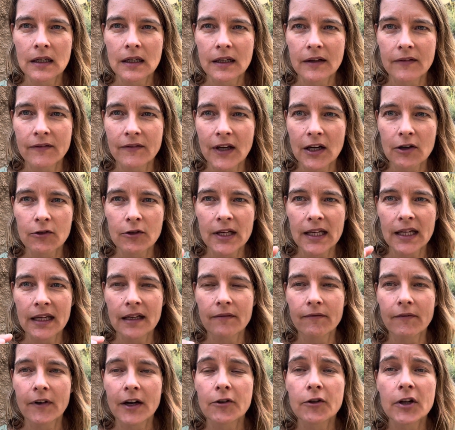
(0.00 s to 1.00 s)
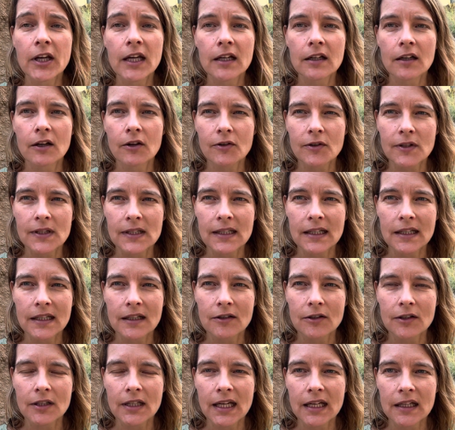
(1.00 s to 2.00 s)
very, very closely
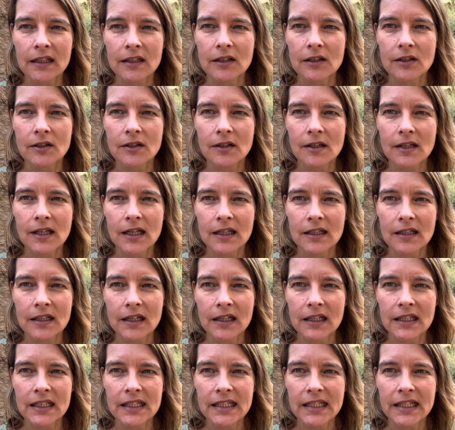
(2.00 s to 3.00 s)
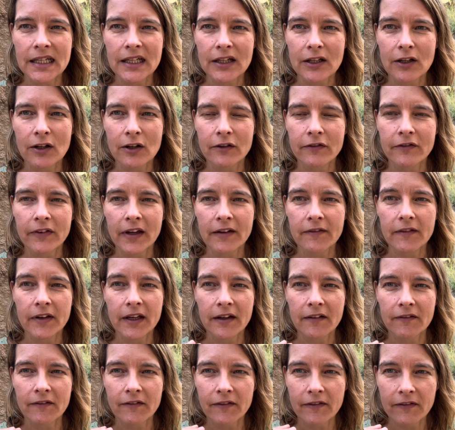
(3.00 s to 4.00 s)
connected to that idea of
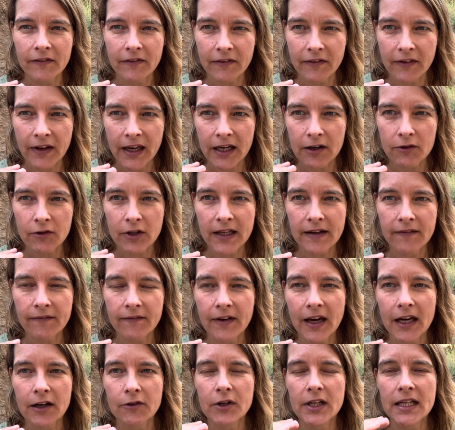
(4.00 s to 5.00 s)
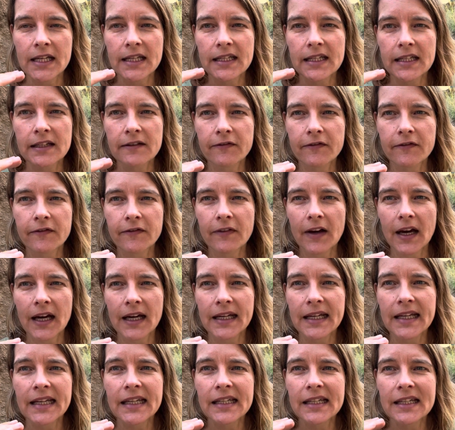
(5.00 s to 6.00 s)
having very, very
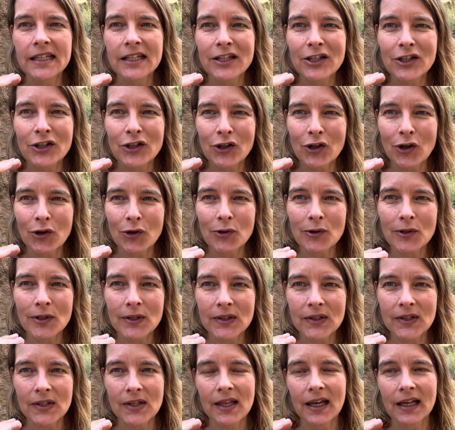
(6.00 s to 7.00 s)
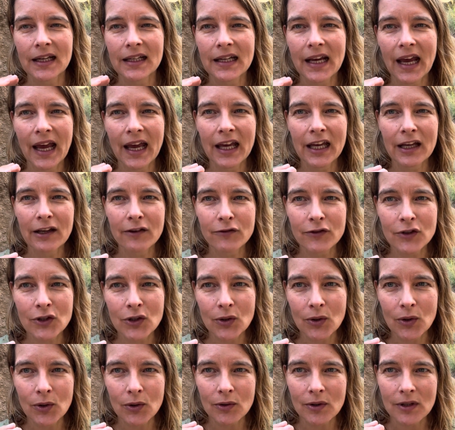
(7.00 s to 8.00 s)
defined goals that have to
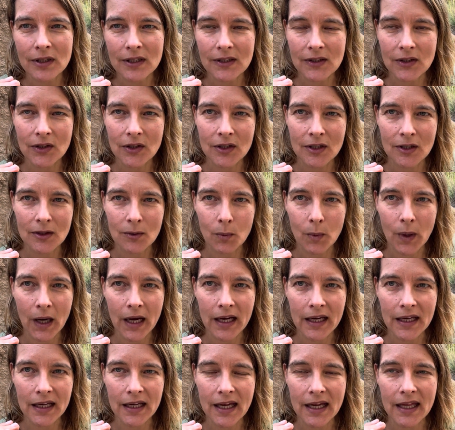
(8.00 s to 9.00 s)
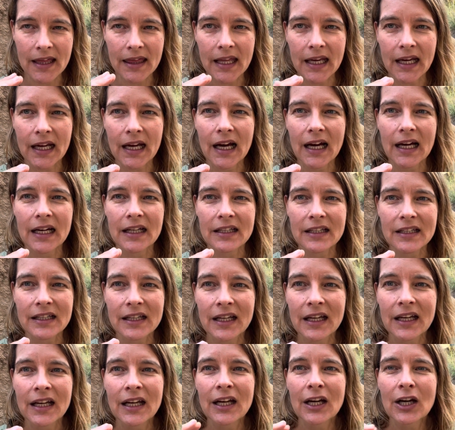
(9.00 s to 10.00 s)
go a certain way and they can't
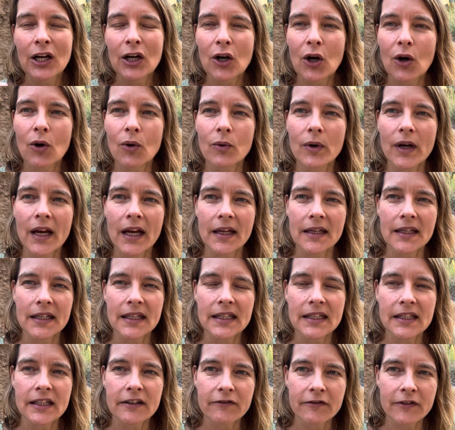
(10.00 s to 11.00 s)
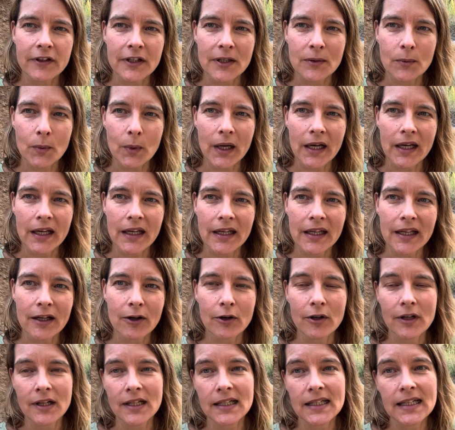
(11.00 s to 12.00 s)
go any different way,
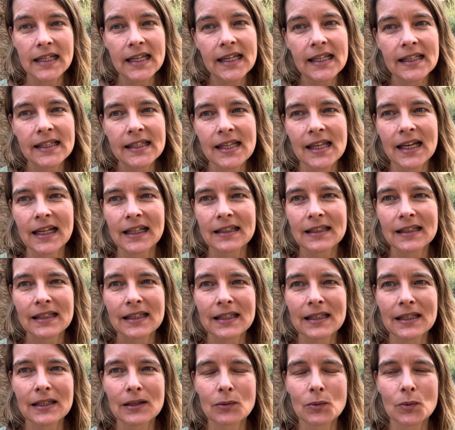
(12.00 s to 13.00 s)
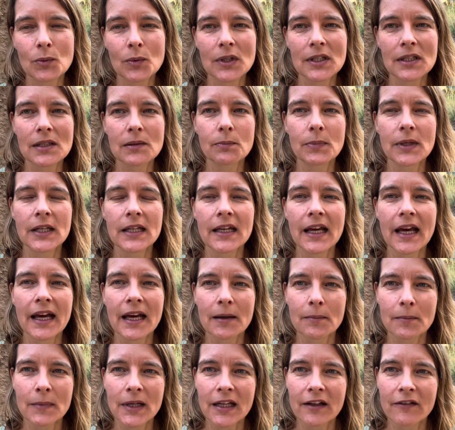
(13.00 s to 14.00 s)
or at least that's what's been
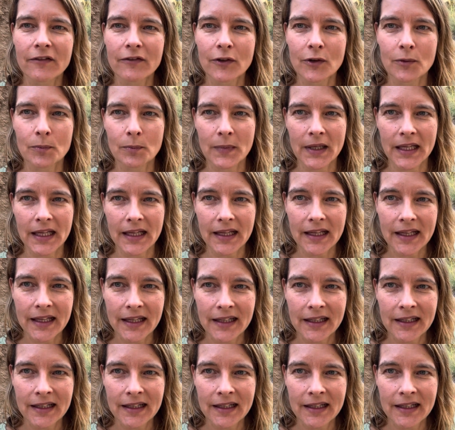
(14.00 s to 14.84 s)
happening for me,